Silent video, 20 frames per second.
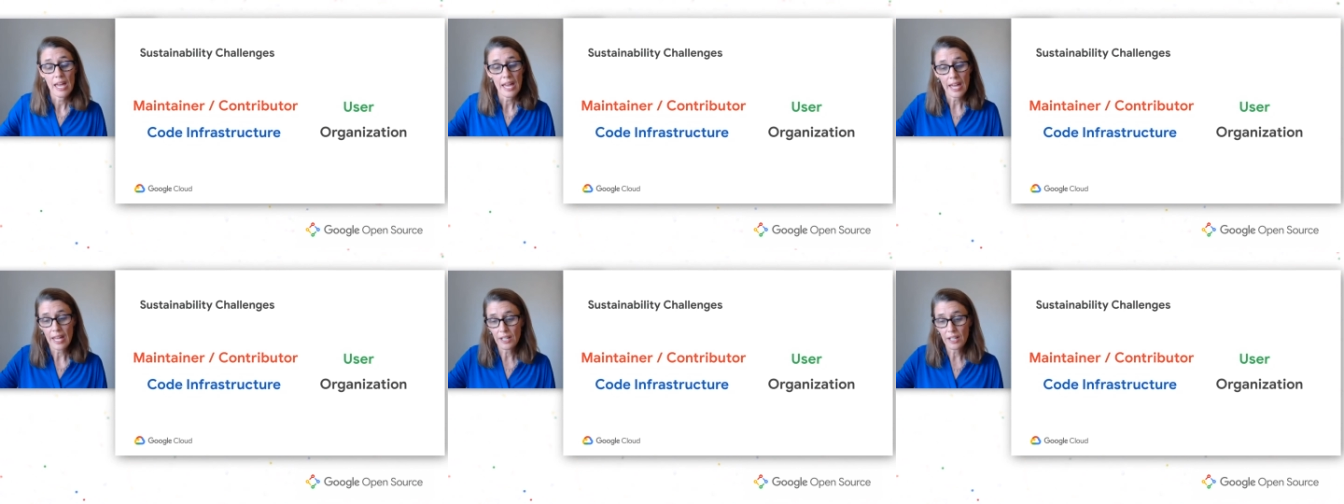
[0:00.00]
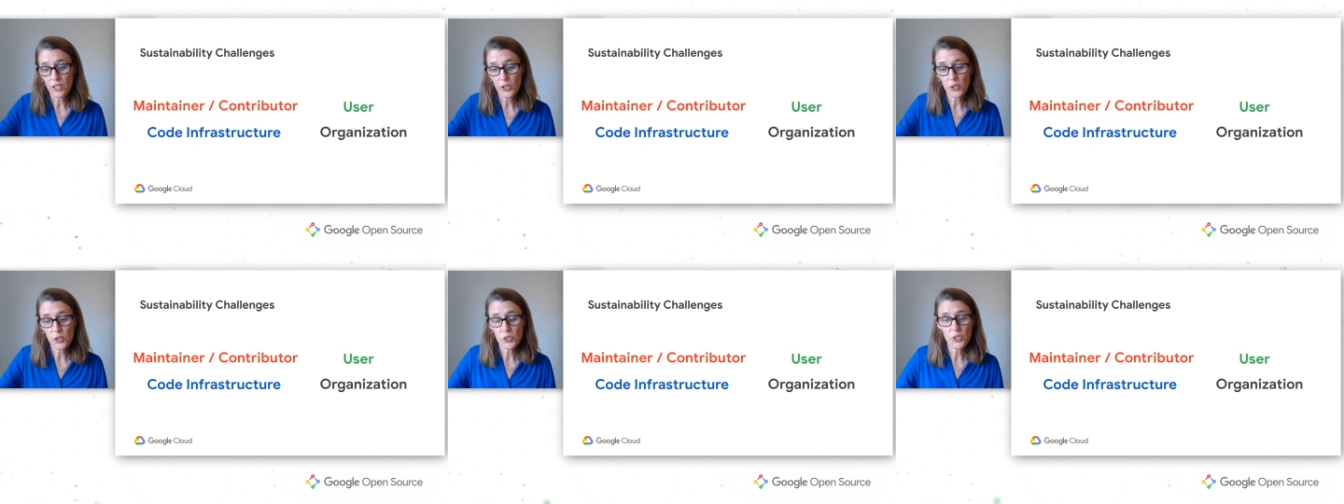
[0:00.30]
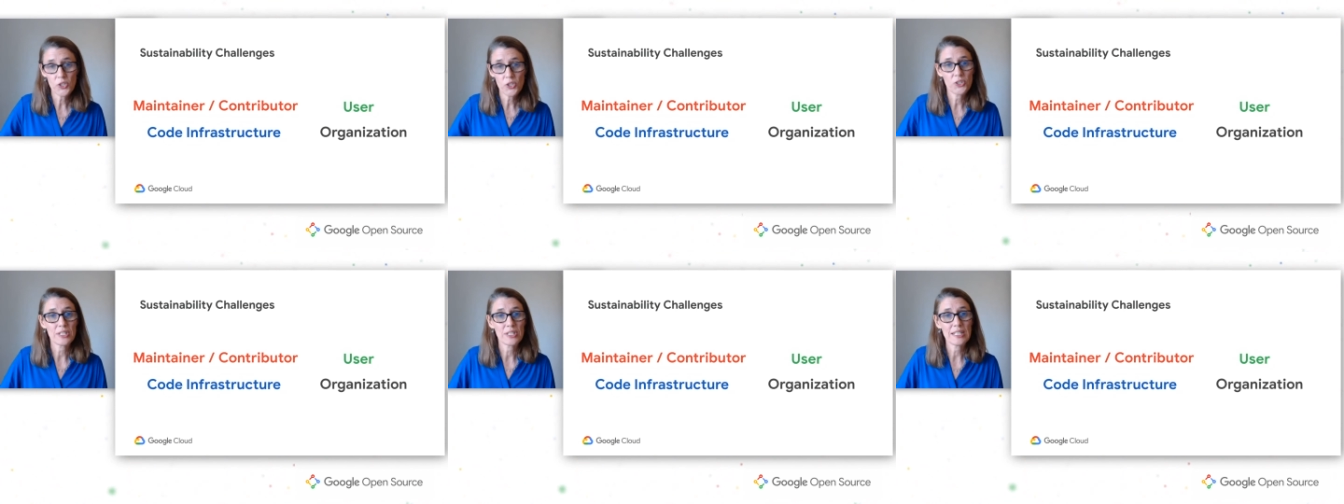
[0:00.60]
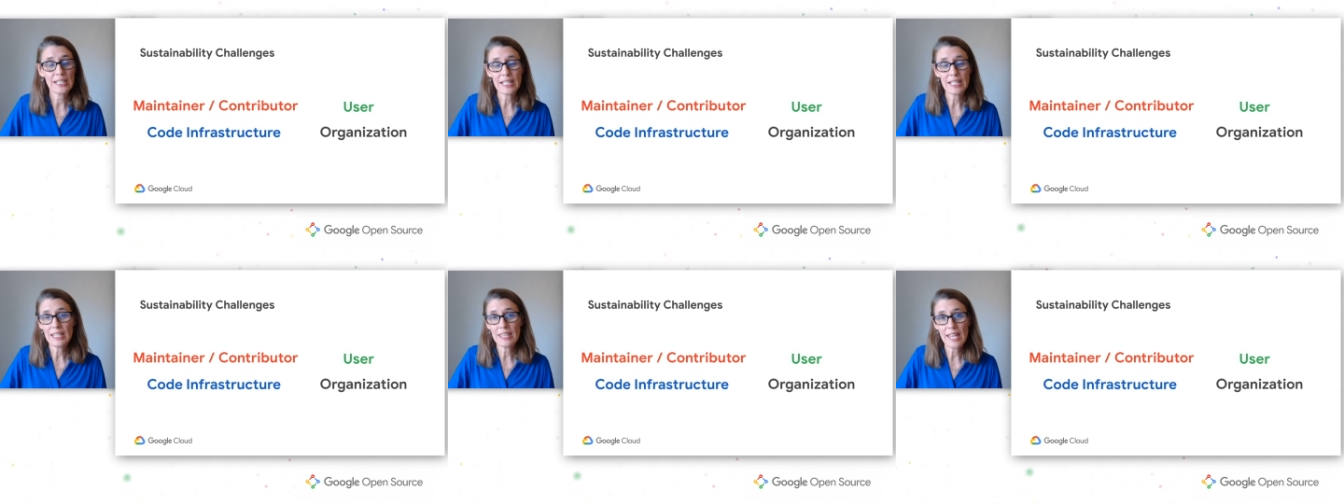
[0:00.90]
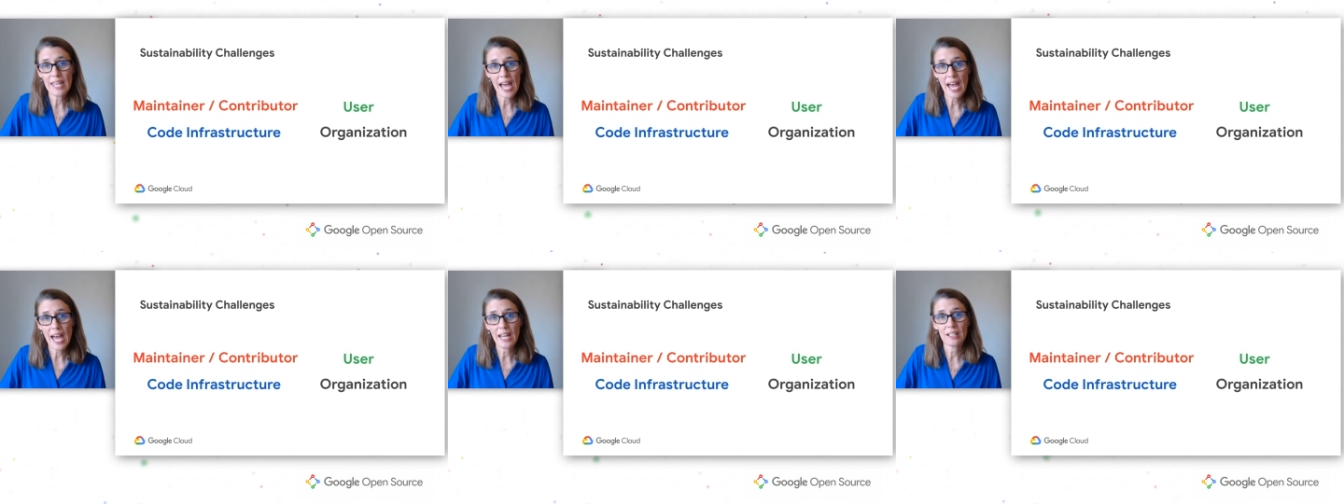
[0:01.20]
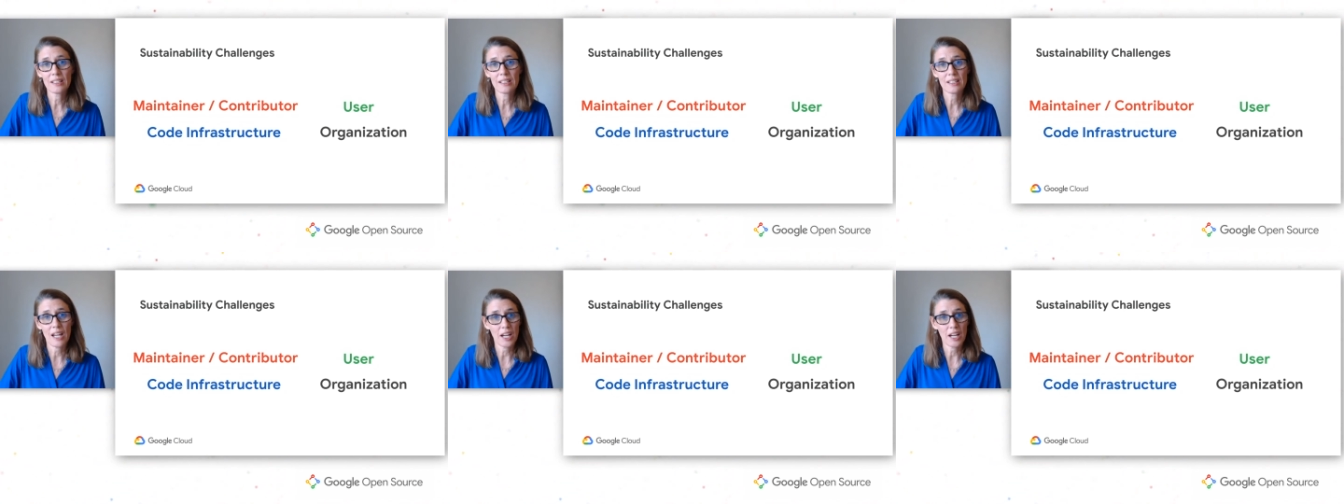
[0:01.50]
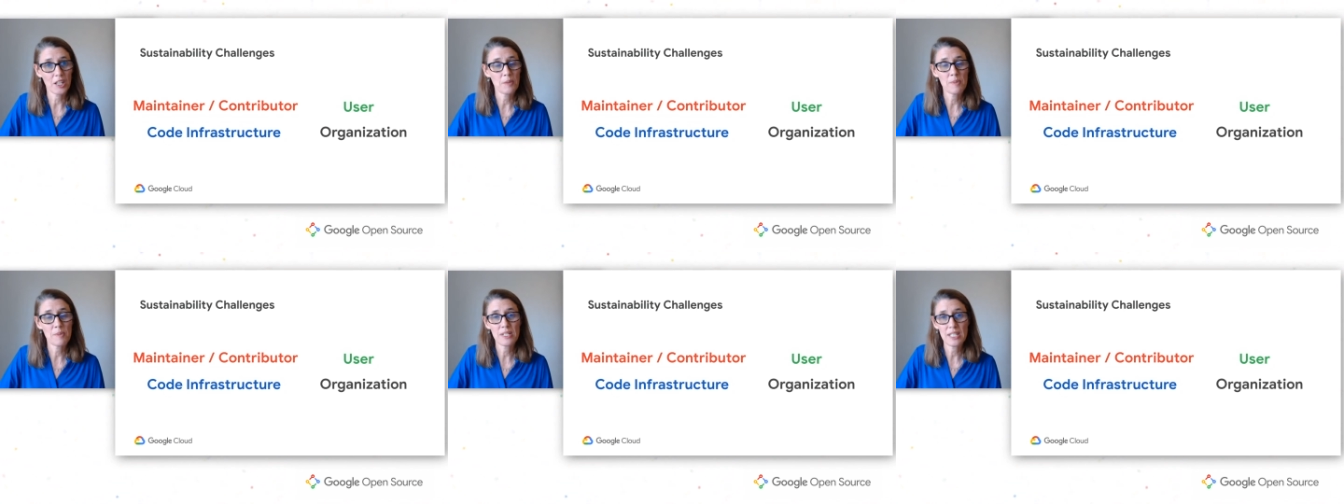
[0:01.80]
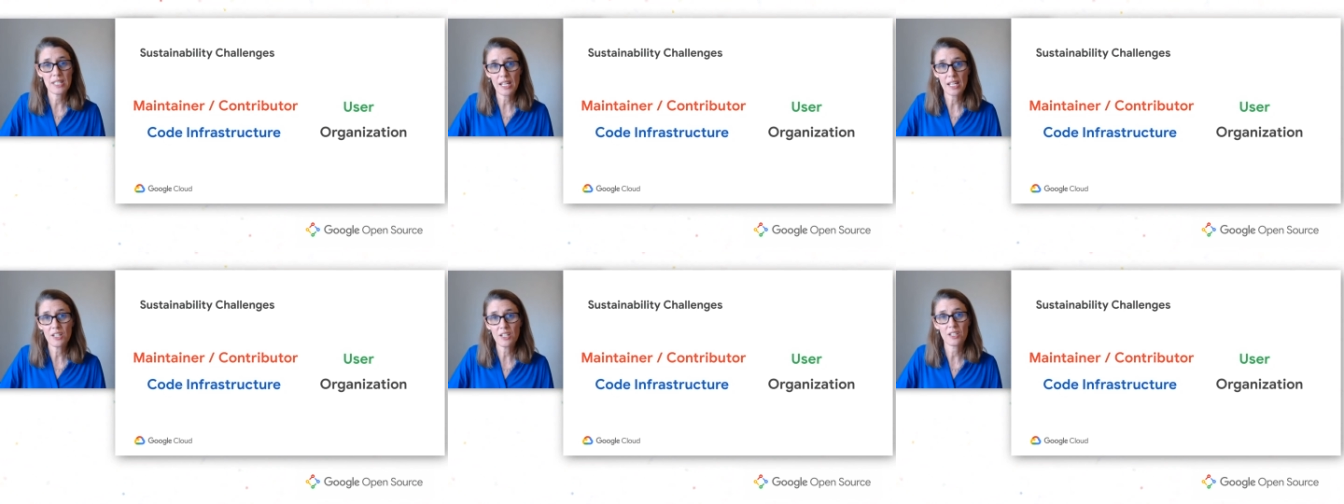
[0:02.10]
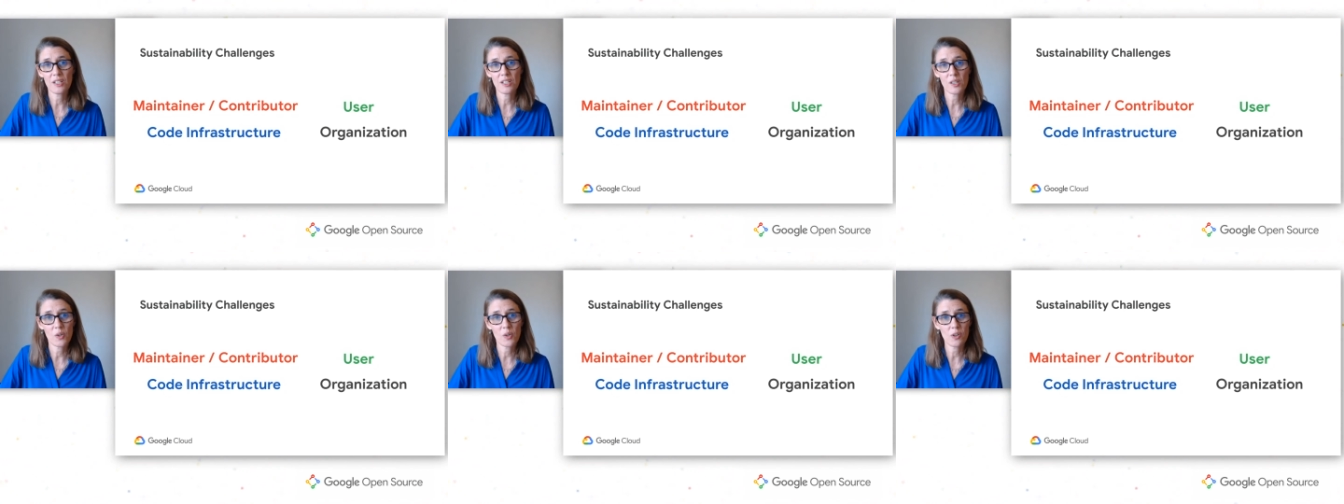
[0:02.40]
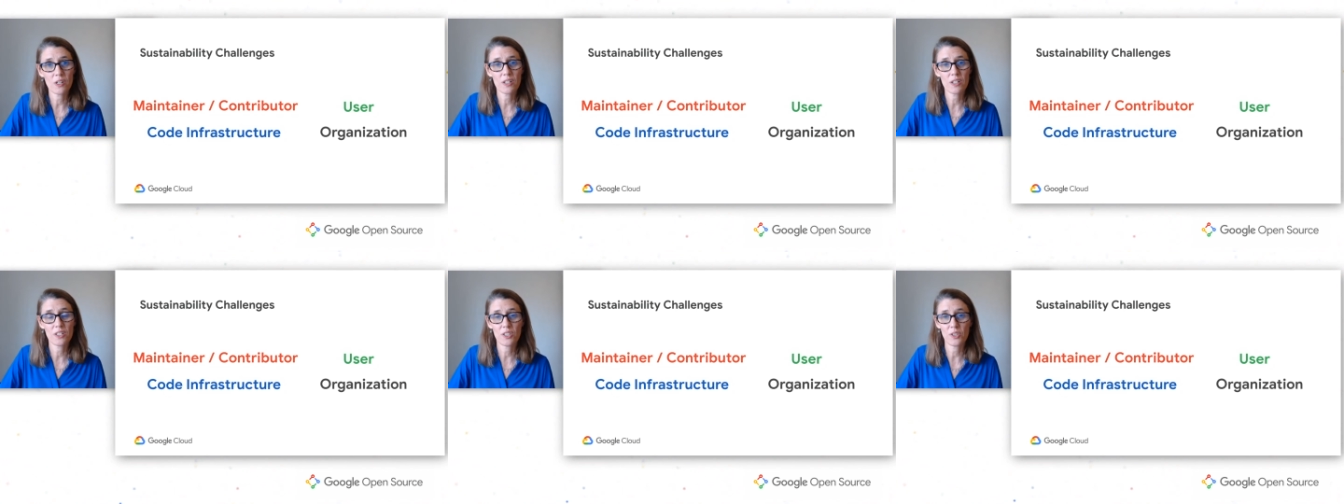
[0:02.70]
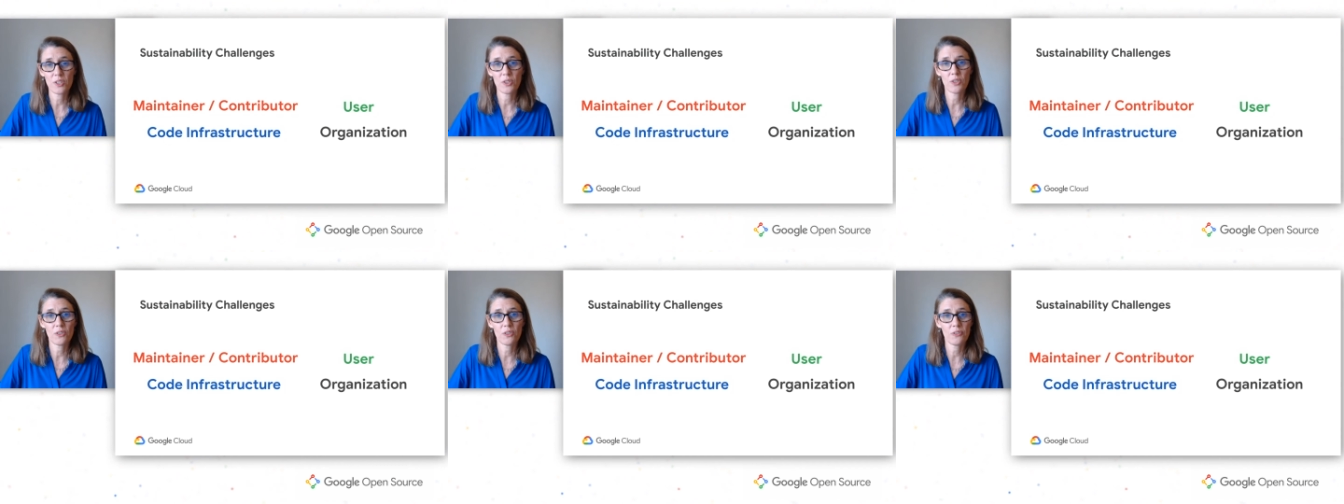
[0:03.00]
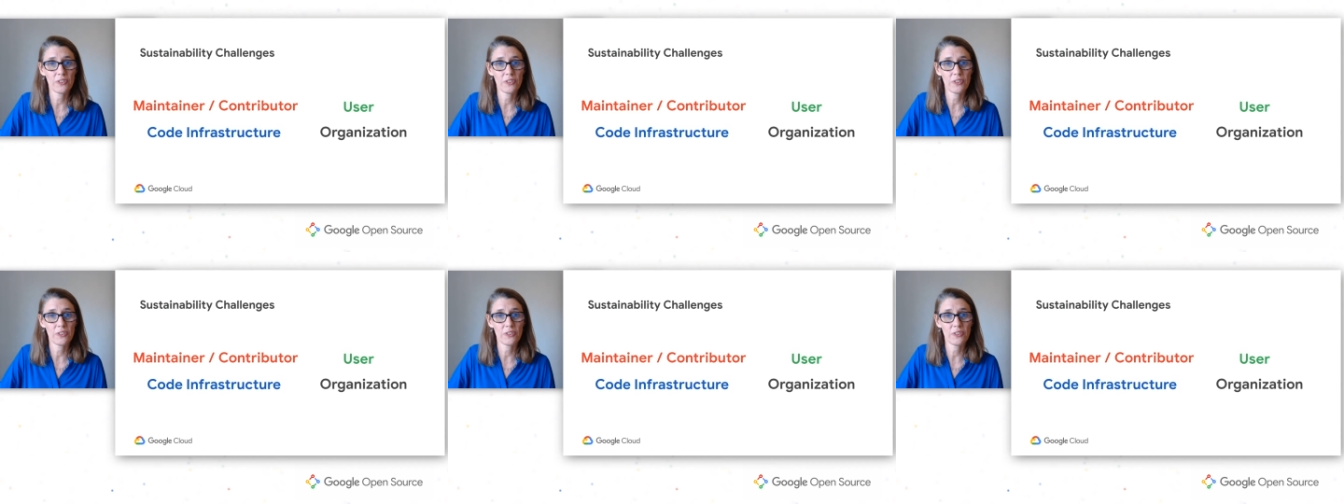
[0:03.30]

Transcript: end users need that documentation in order to